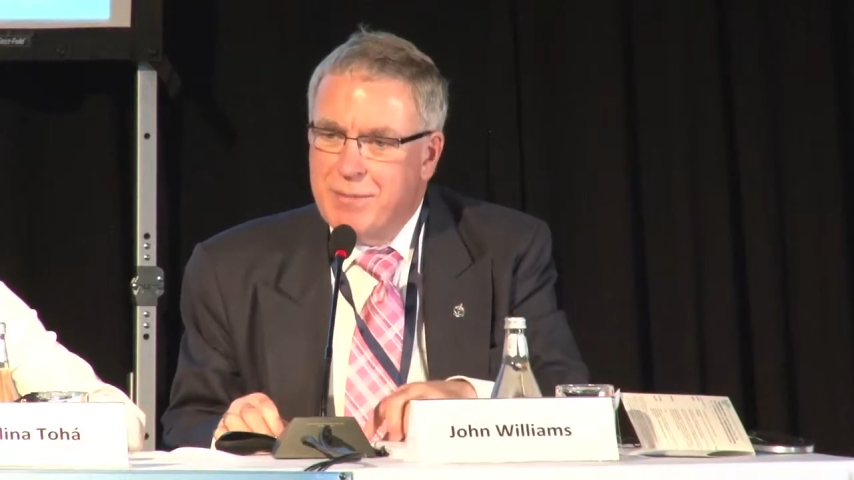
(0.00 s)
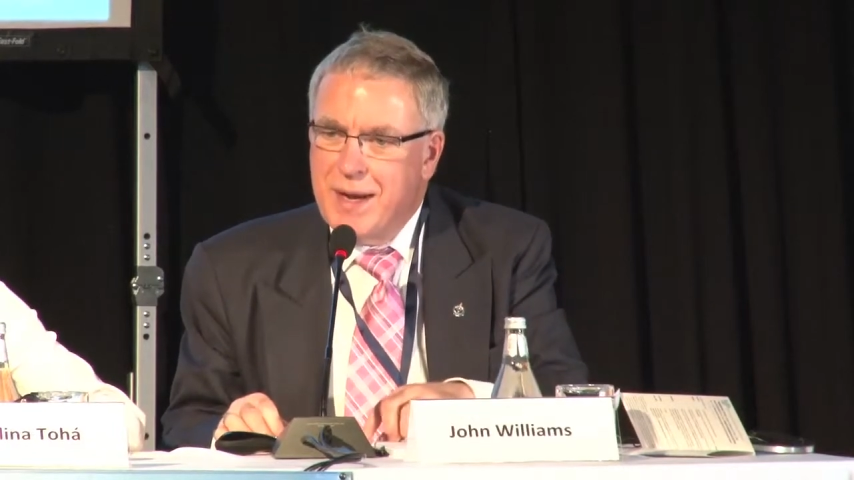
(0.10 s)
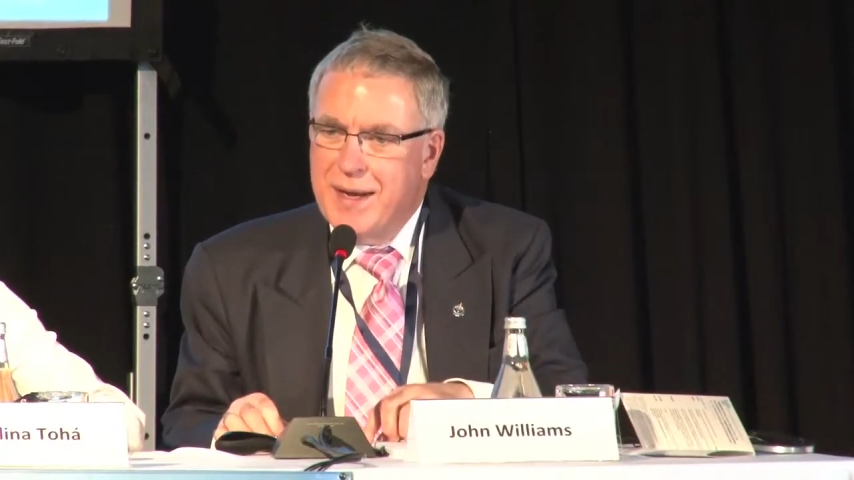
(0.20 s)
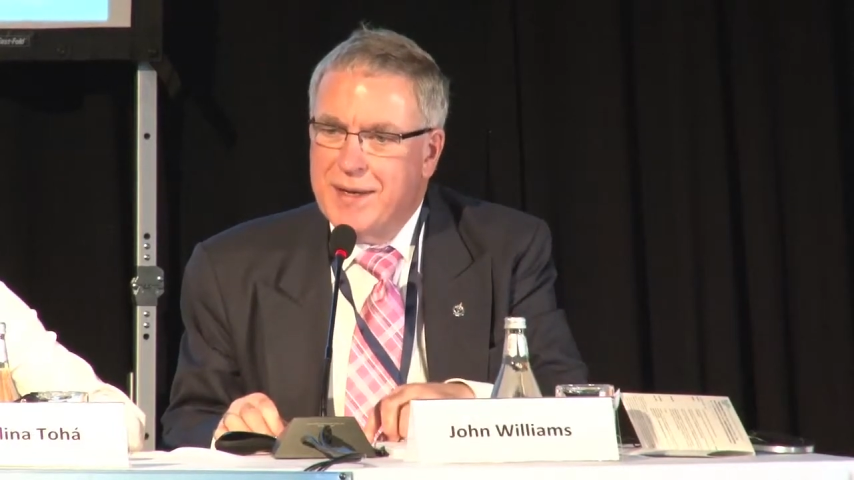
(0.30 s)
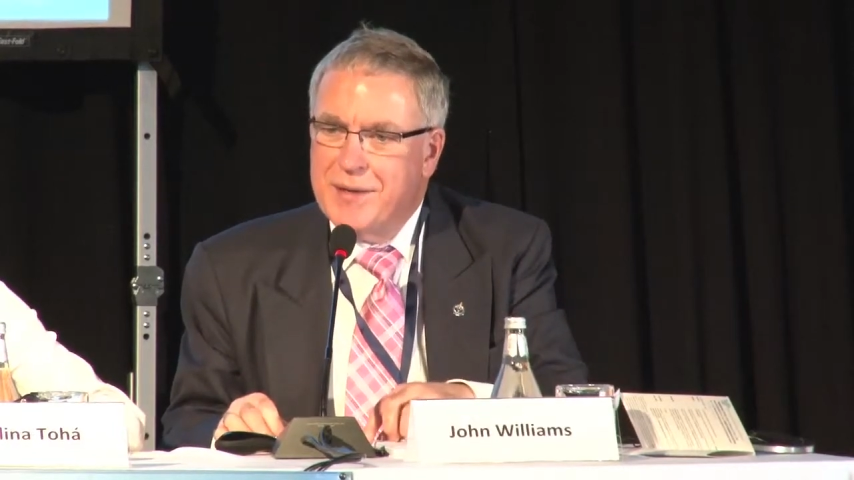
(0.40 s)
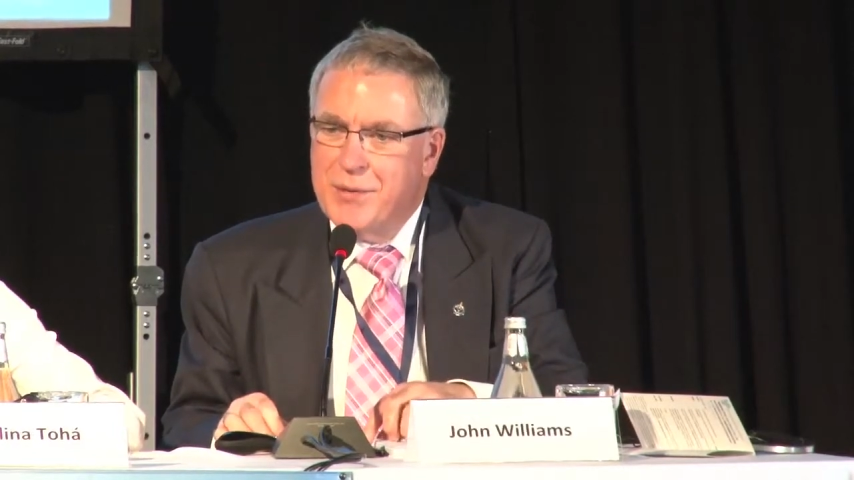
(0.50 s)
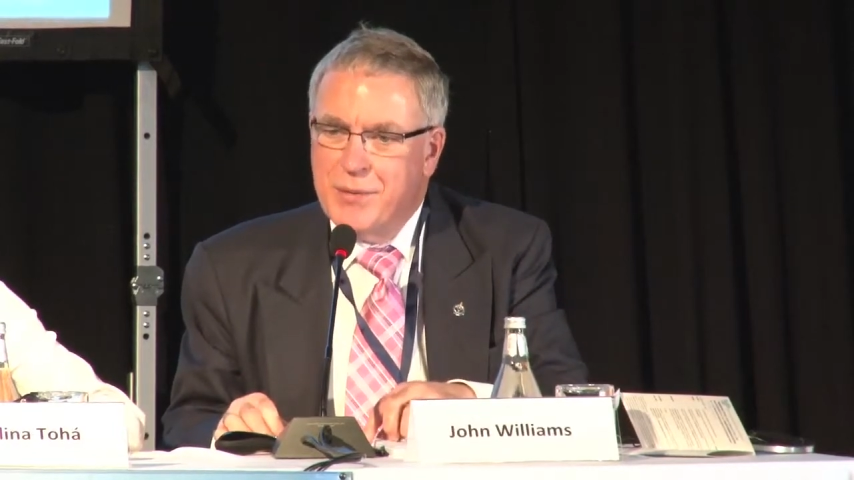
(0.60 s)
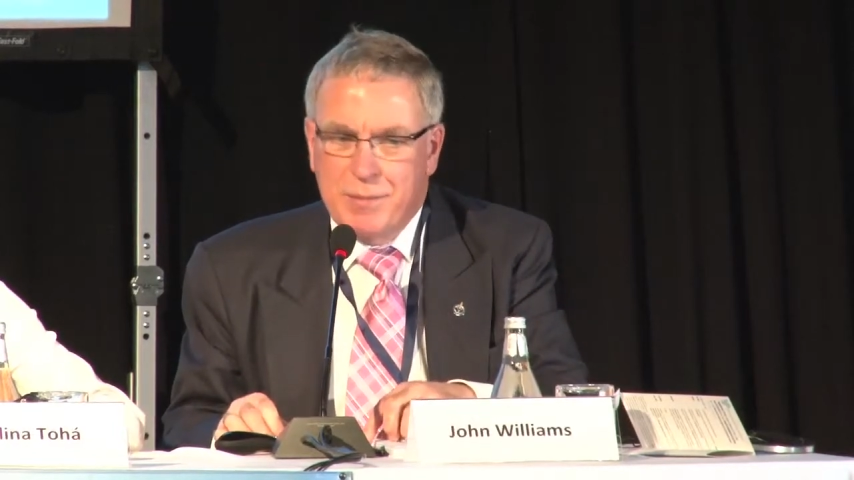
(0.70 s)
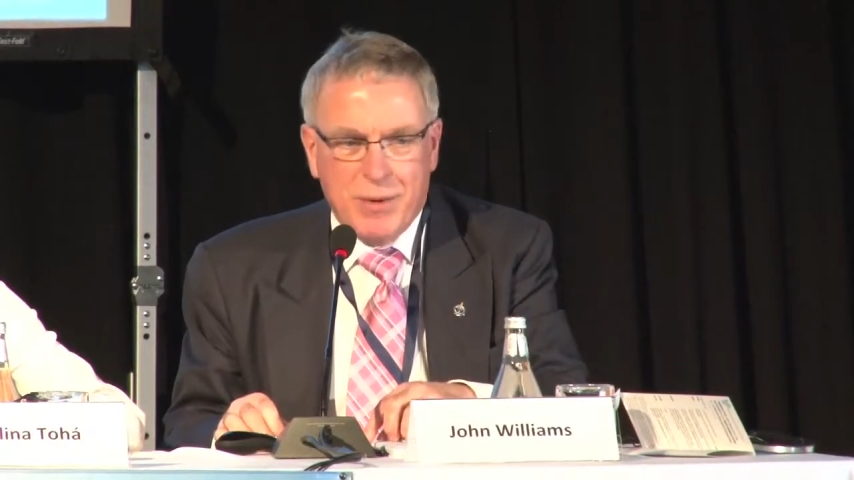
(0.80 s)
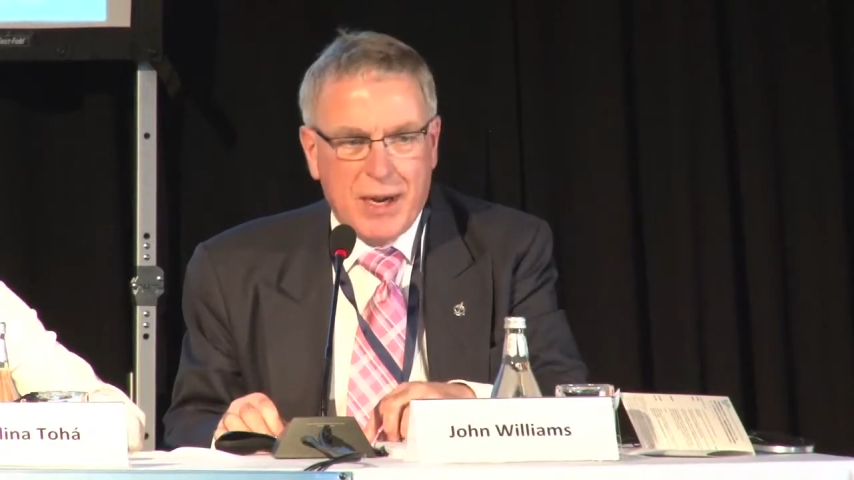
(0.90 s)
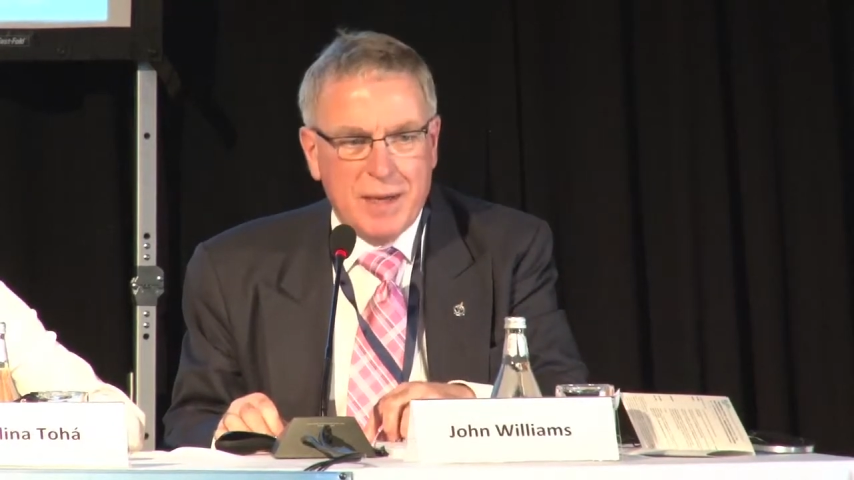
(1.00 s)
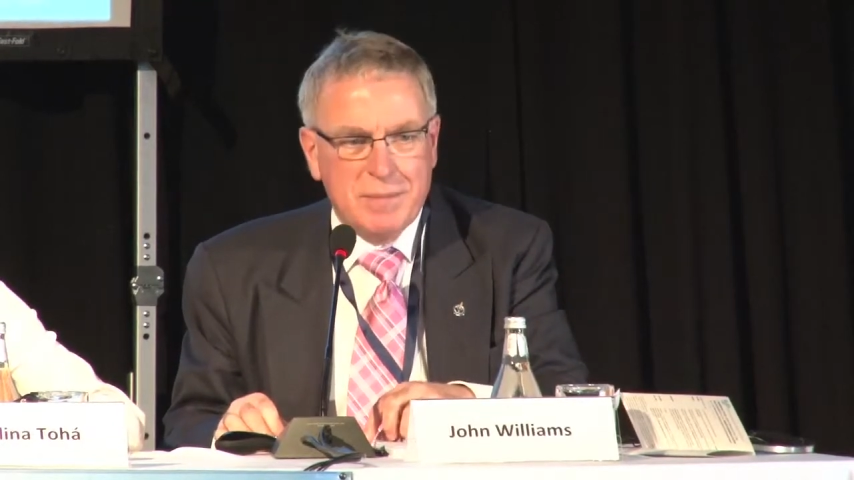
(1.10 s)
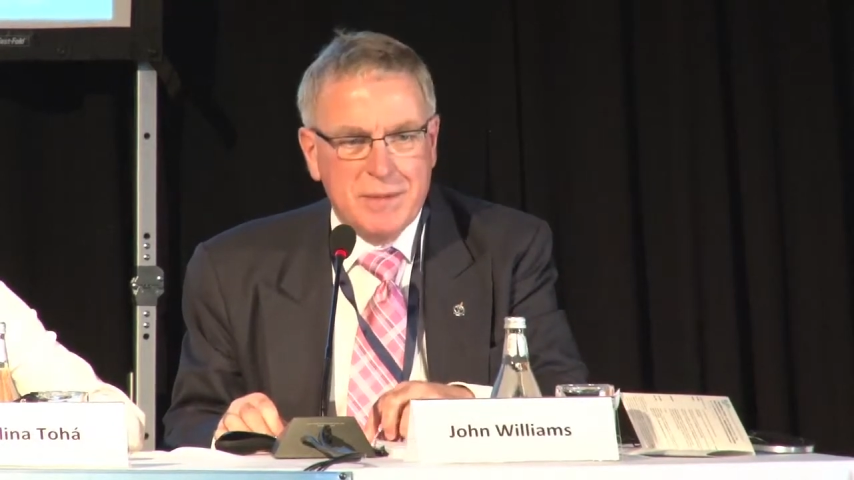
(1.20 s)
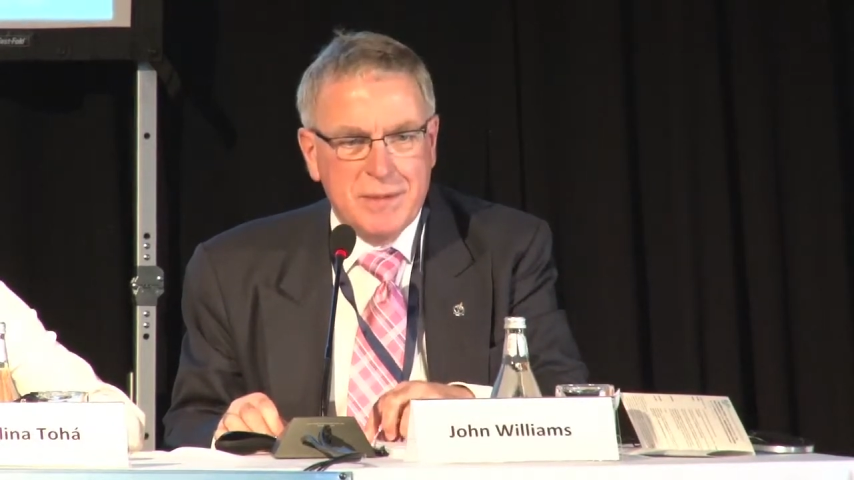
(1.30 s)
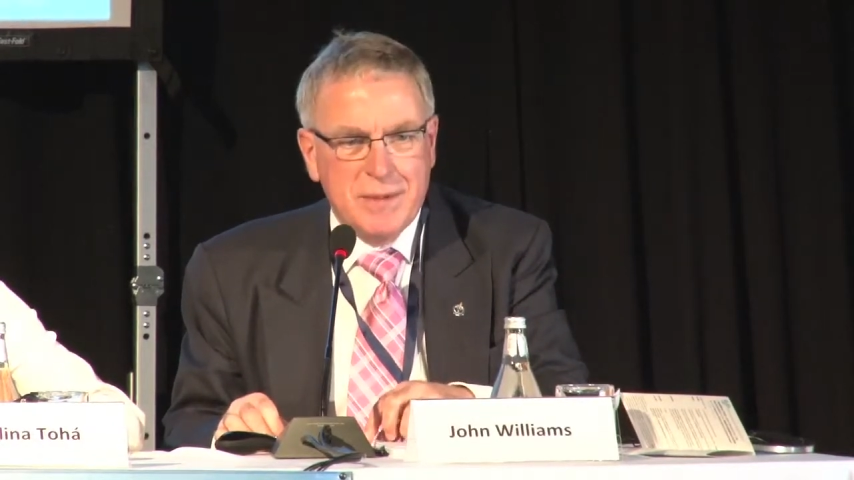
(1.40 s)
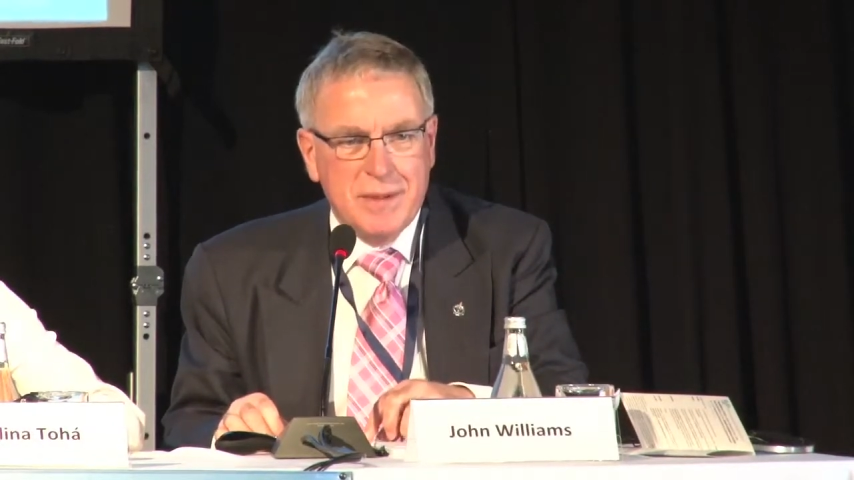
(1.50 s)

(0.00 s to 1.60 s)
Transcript: buy it with bribes.